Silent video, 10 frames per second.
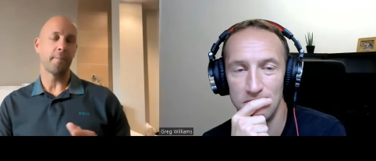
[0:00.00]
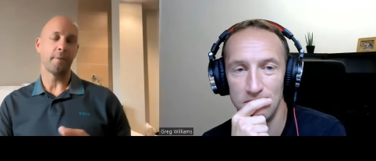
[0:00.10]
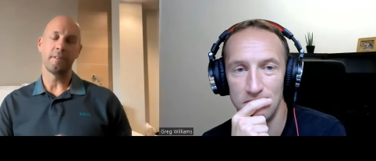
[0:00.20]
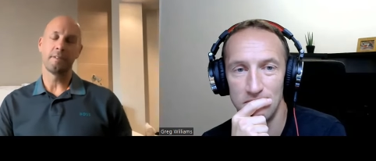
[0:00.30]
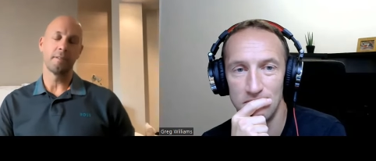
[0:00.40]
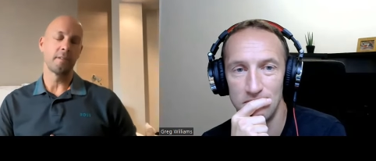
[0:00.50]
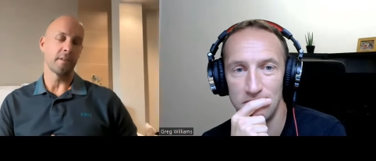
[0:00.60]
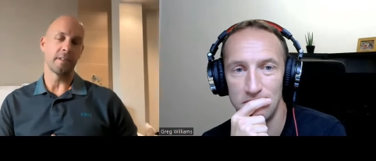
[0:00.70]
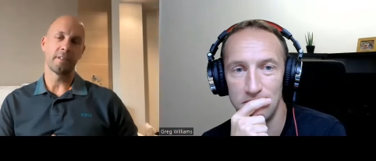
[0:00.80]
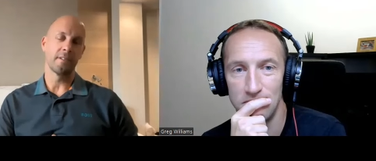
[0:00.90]
Speaker 1: that. But to be
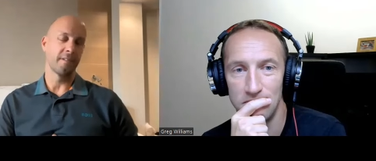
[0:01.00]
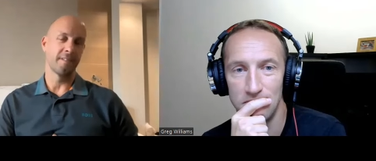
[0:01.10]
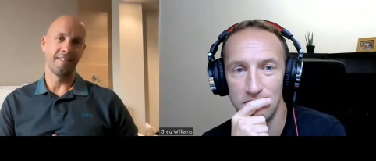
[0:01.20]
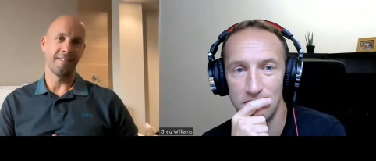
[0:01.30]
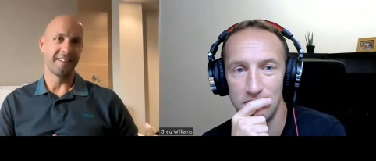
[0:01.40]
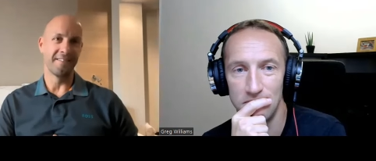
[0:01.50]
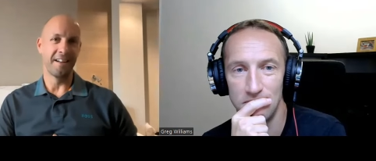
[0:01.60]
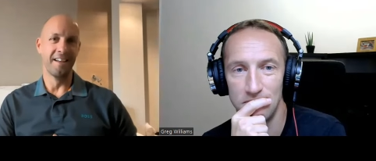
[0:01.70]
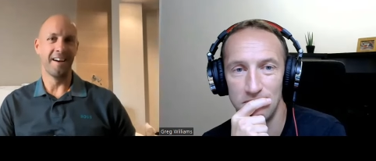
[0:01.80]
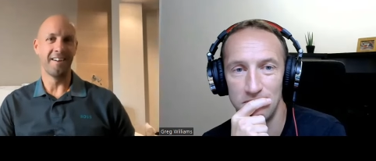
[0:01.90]
honest,
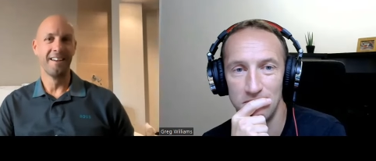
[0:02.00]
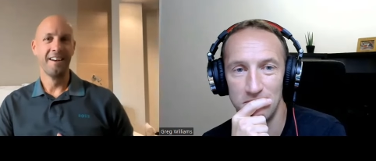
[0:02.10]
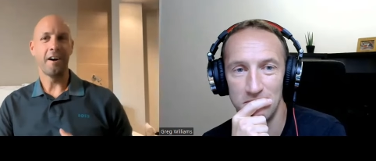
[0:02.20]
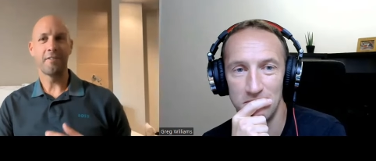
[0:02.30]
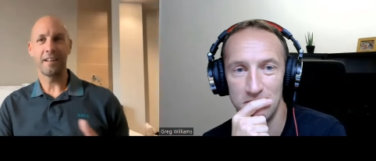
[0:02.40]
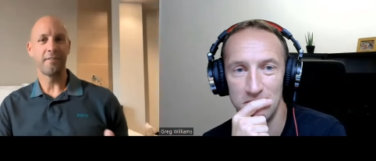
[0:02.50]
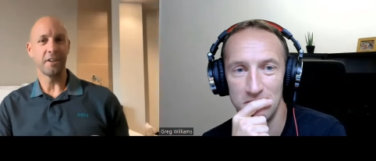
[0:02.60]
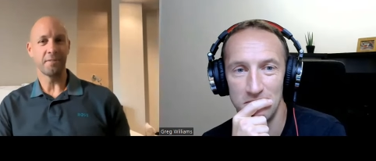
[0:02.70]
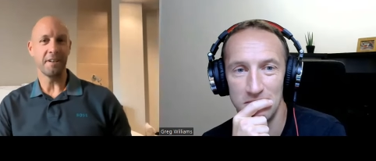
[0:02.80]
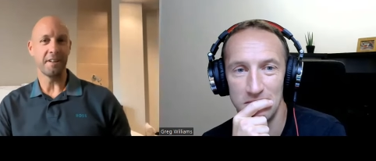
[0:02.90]
after that
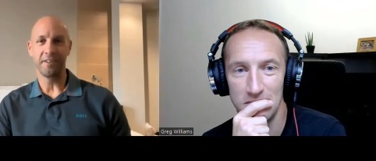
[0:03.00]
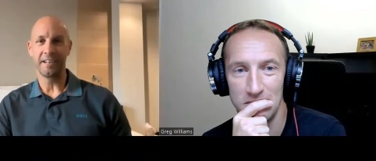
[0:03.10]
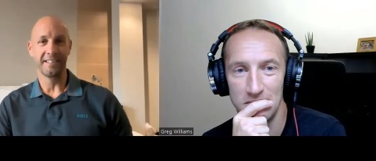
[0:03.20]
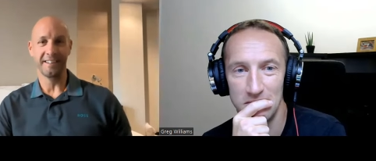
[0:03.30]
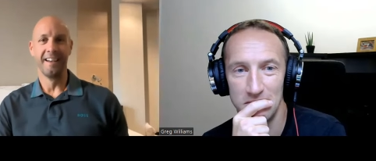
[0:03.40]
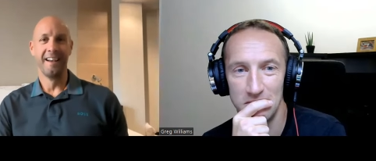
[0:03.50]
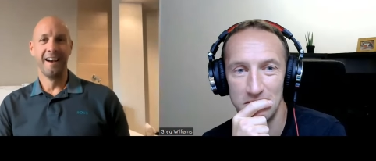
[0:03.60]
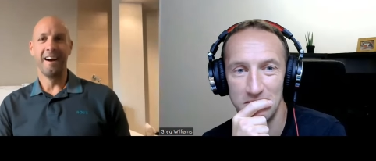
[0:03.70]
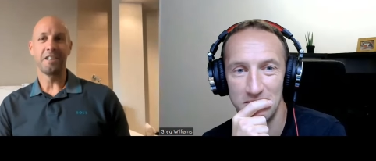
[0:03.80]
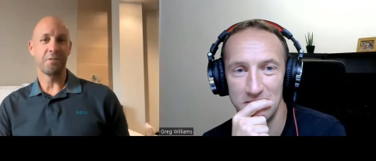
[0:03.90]
first minute of the race,
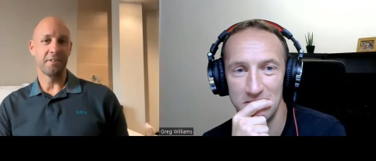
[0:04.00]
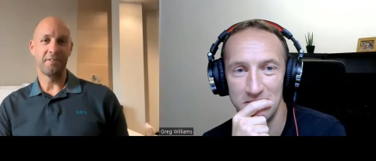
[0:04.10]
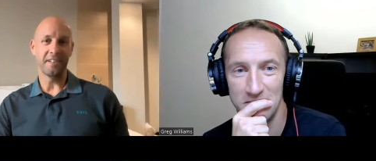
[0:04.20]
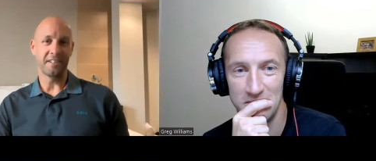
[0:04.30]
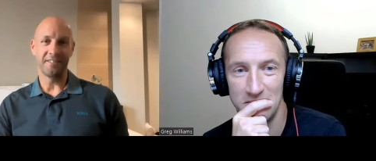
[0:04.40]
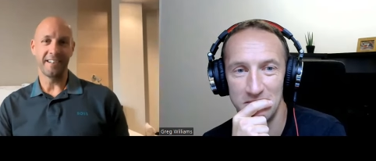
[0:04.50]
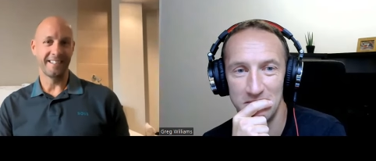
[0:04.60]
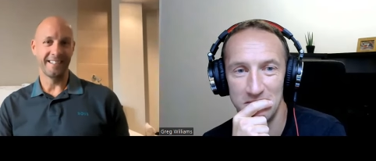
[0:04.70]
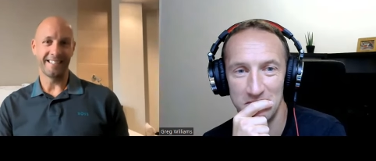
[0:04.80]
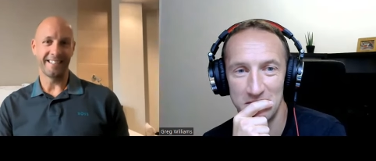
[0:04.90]
I just want to finish the race.
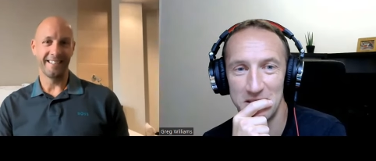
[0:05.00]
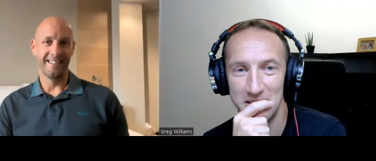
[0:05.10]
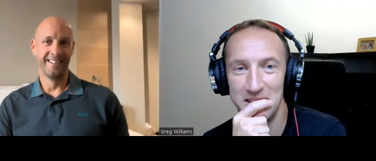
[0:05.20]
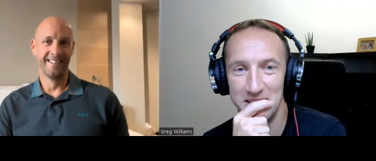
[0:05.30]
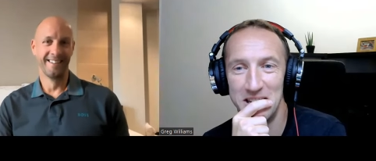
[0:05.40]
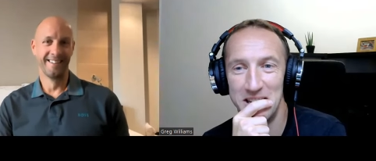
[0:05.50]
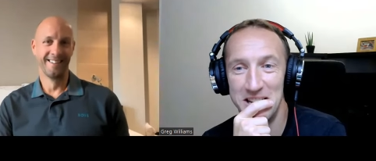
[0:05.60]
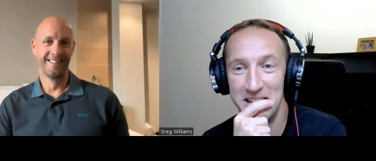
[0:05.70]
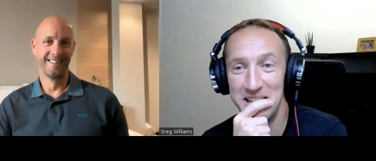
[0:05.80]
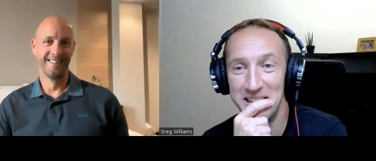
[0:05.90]
That's it.
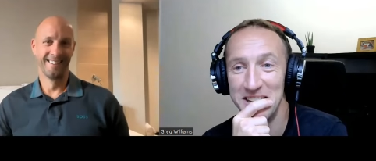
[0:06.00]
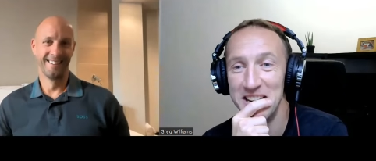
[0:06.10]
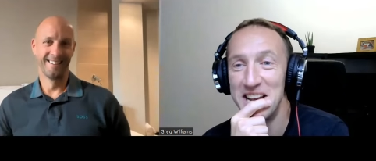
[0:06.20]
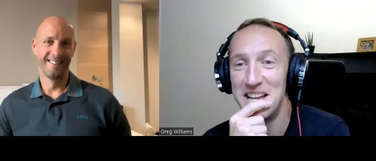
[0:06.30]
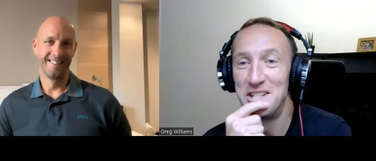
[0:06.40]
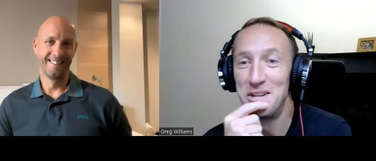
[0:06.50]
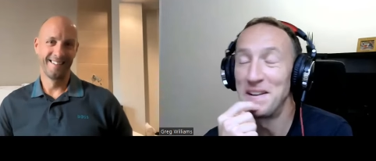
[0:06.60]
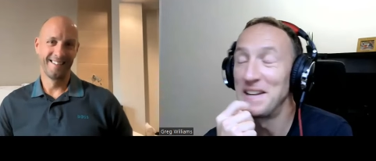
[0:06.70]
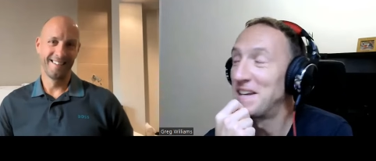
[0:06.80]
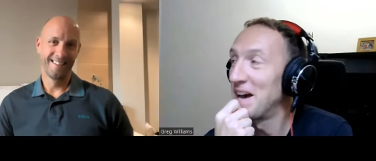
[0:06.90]
Speaker 2: Do you
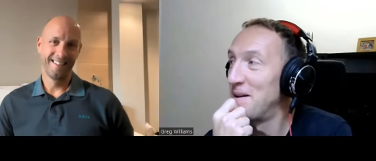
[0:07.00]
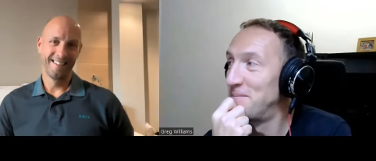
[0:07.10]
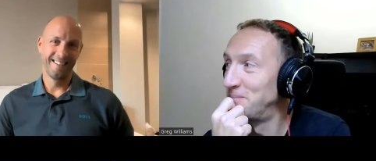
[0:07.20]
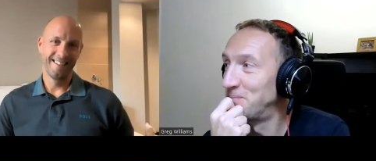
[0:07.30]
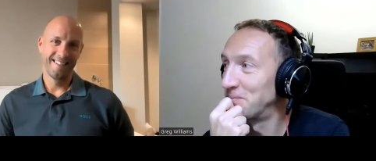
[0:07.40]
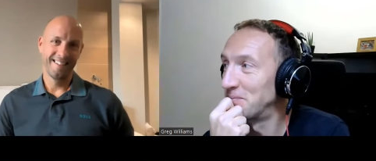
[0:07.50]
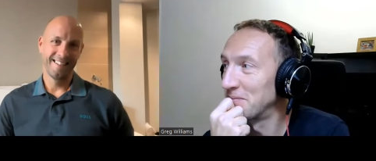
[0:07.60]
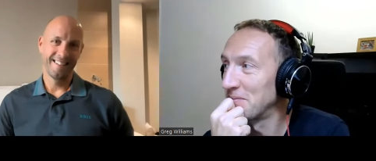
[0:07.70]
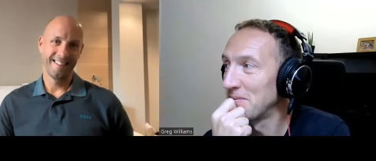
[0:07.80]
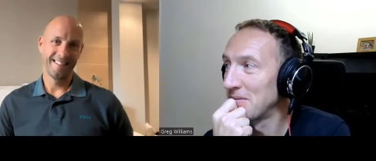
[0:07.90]
think um,
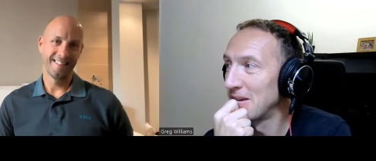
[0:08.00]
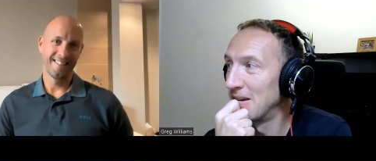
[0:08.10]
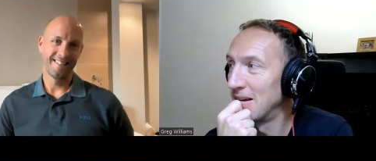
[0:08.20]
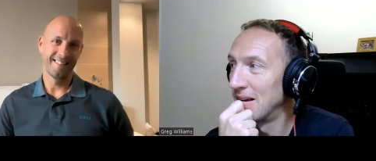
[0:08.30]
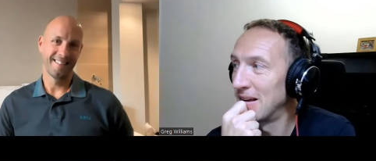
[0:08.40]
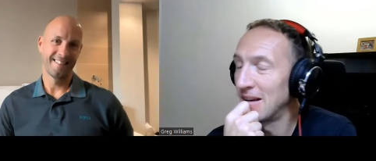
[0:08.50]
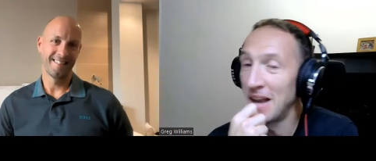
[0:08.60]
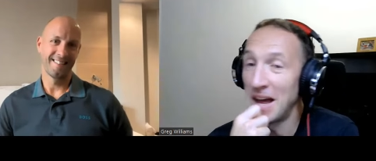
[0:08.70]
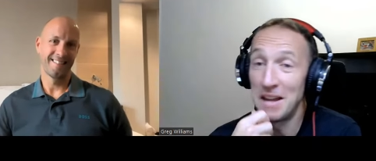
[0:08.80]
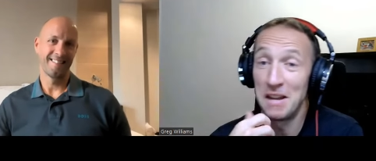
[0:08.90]

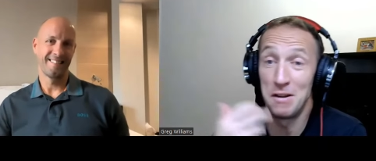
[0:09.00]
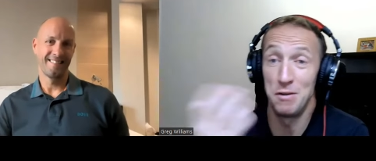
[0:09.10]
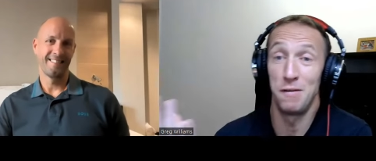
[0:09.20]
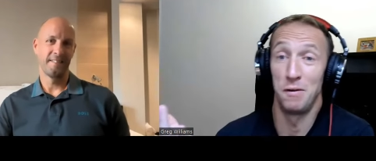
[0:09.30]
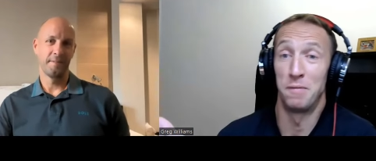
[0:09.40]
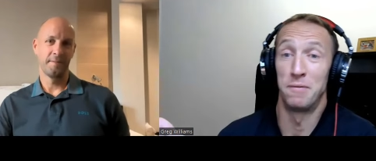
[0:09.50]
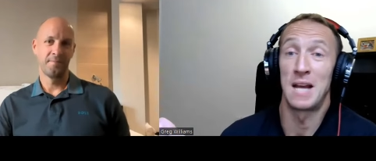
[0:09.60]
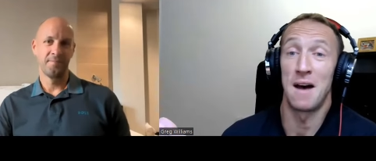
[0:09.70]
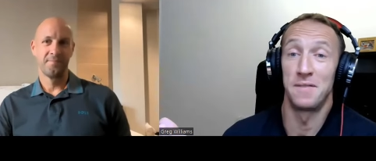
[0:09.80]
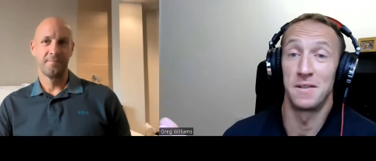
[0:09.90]
like it, you, you've
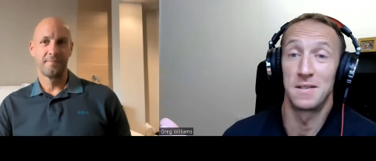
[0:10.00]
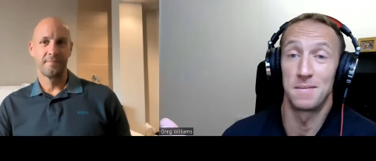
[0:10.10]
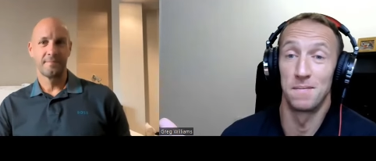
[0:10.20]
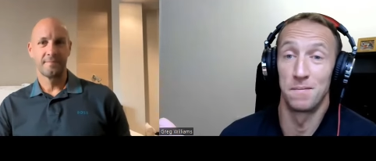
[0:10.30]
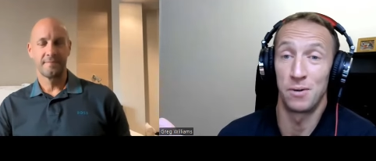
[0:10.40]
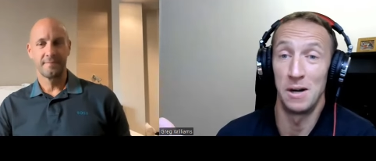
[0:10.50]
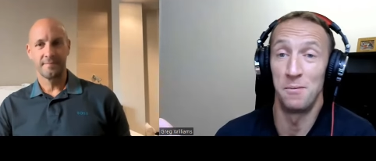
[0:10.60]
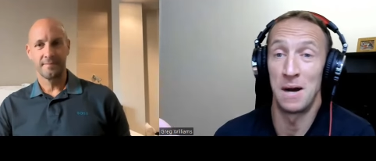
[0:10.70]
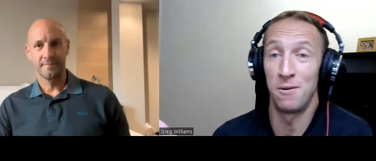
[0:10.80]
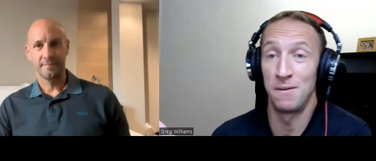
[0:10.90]
recovered pretty
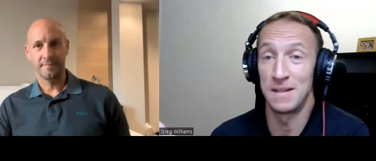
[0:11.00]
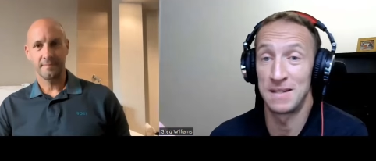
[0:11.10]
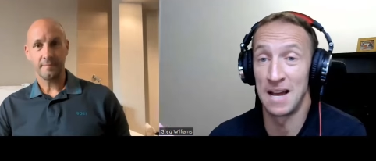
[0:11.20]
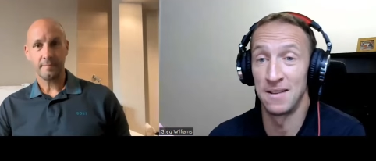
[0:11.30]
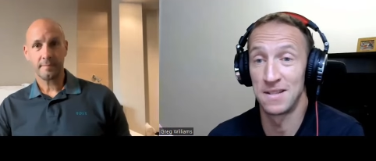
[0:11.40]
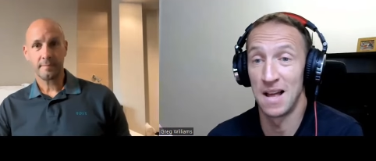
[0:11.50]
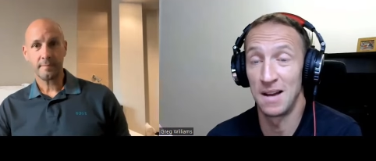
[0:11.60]
well, it sounds